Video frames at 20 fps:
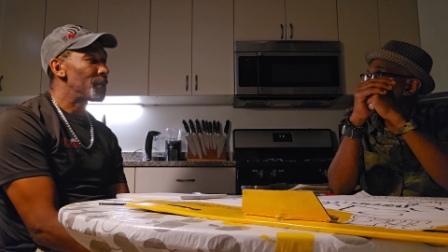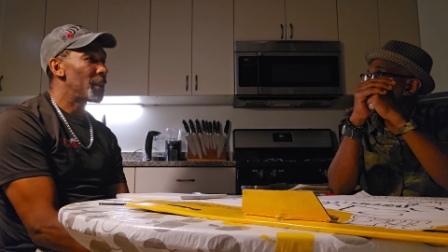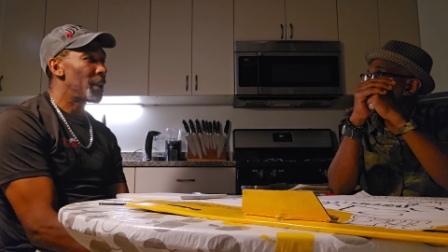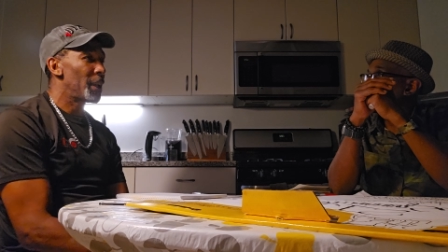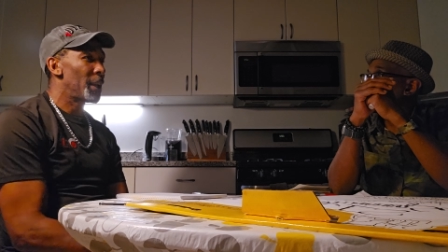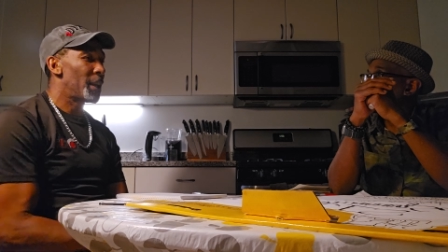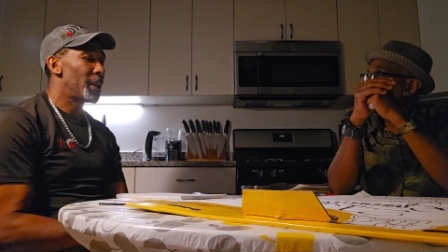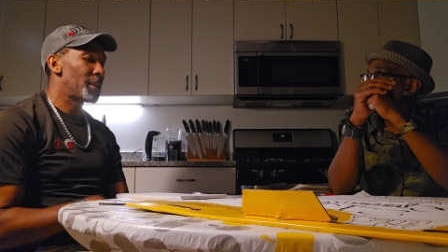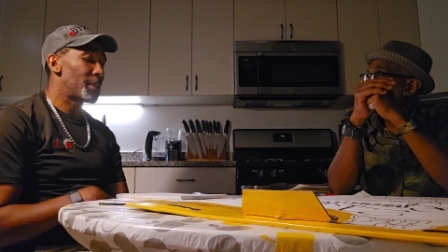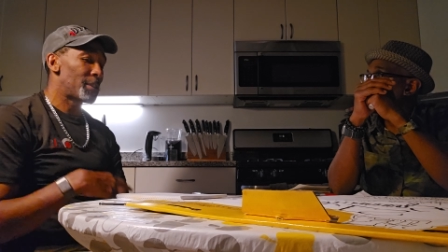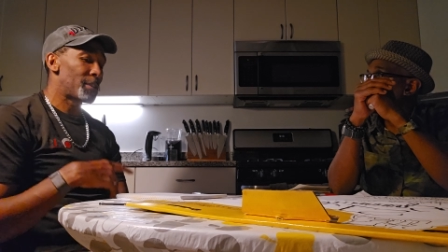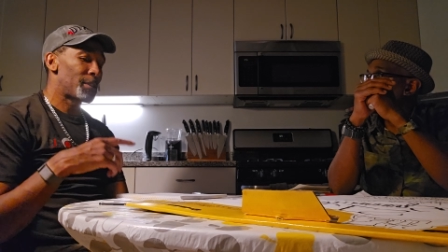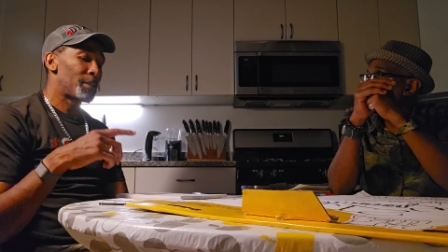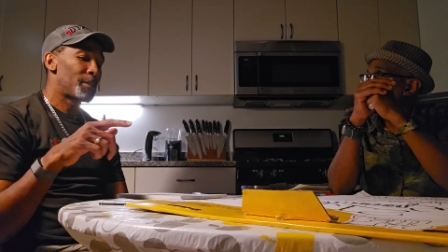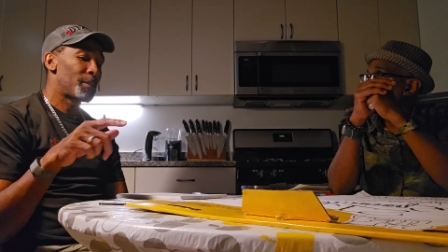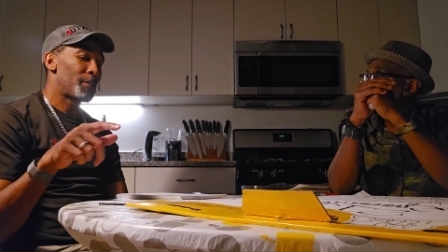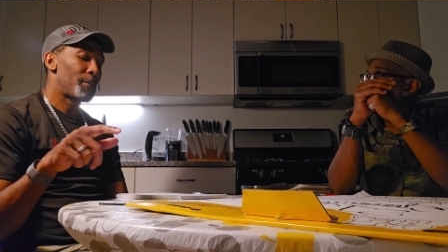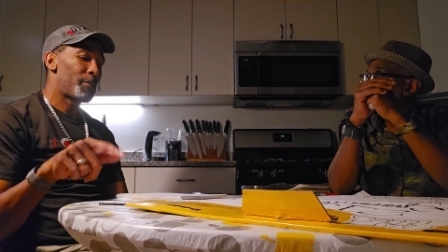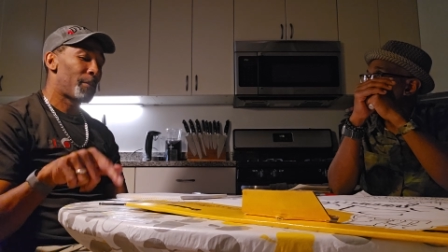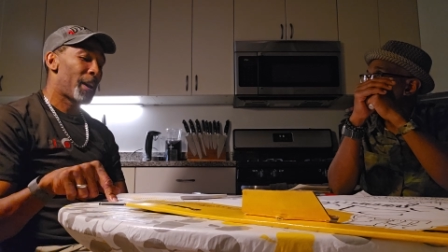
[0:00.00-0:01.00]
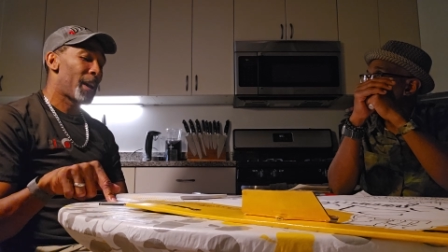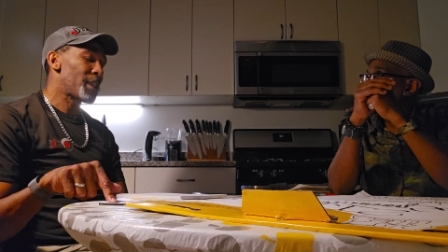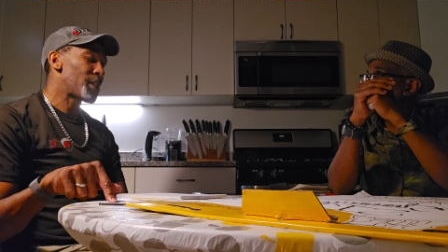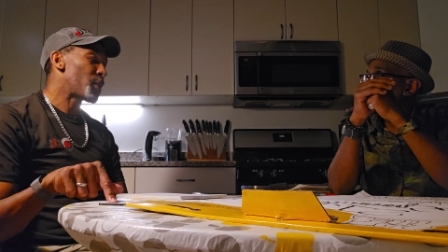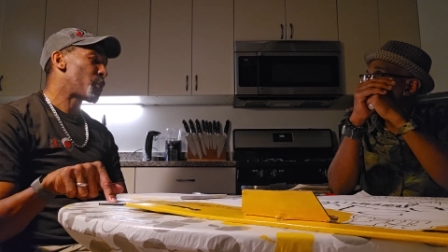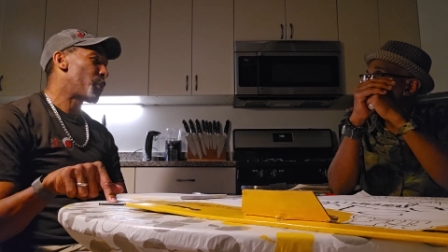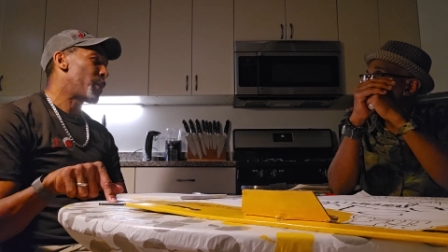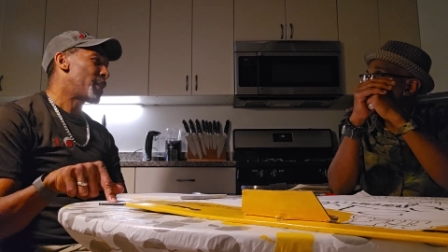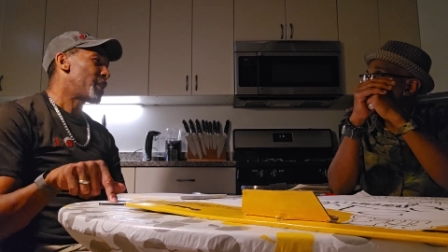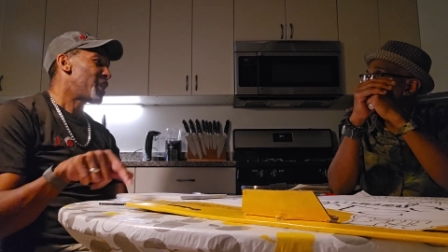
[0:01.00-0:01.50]
It's fast
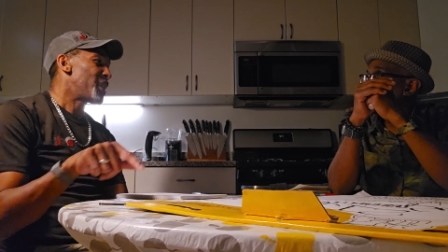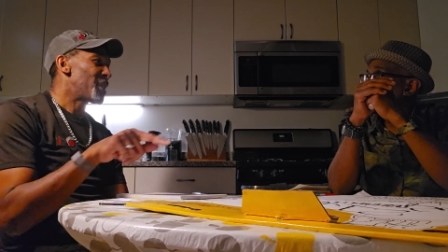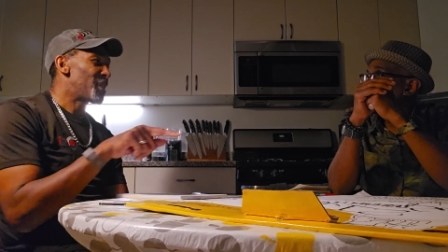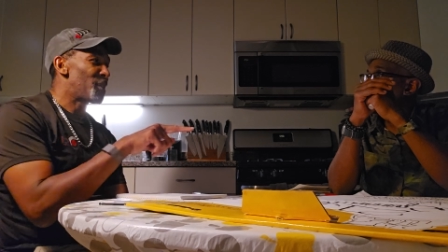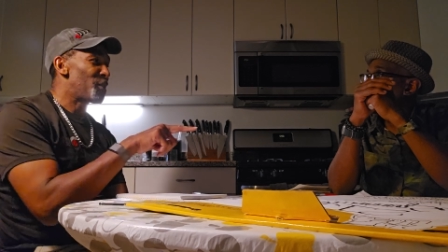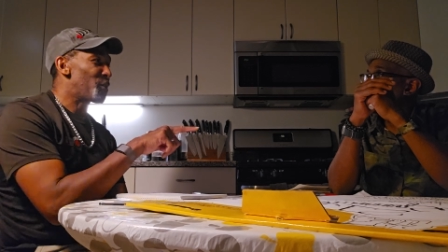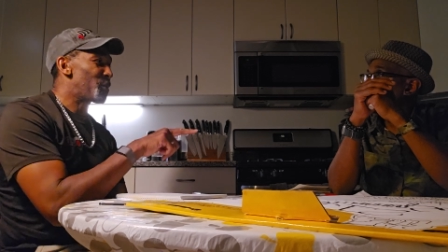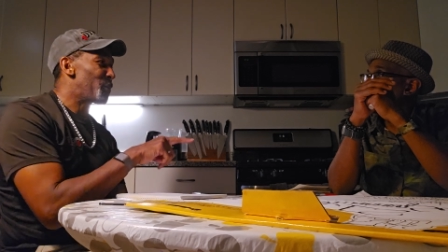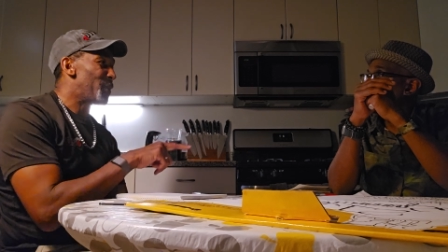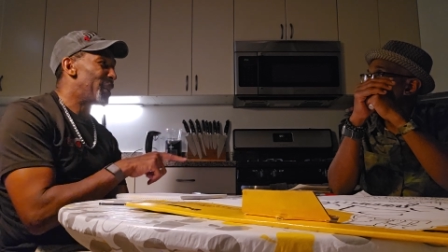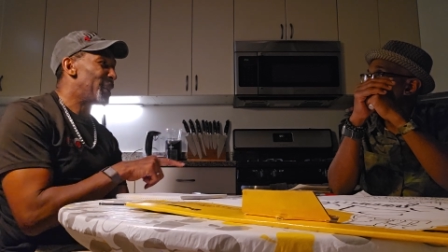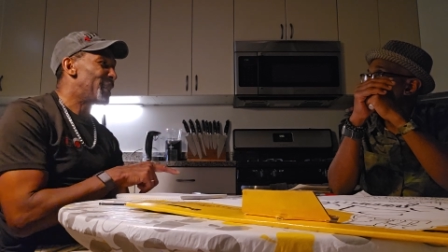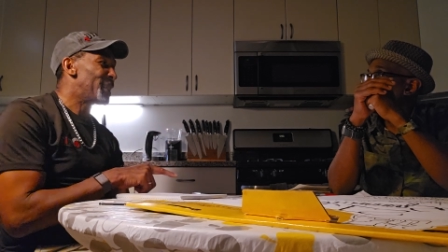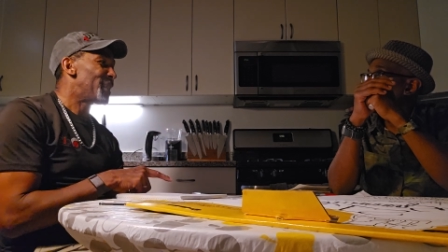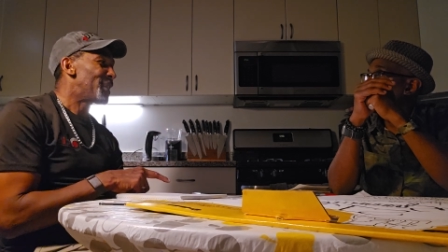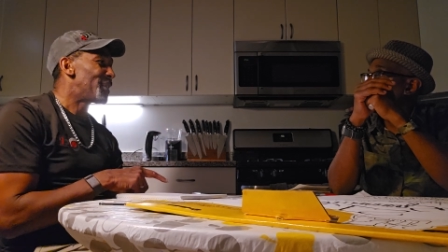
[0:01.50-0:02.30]
twitch and slow twitch.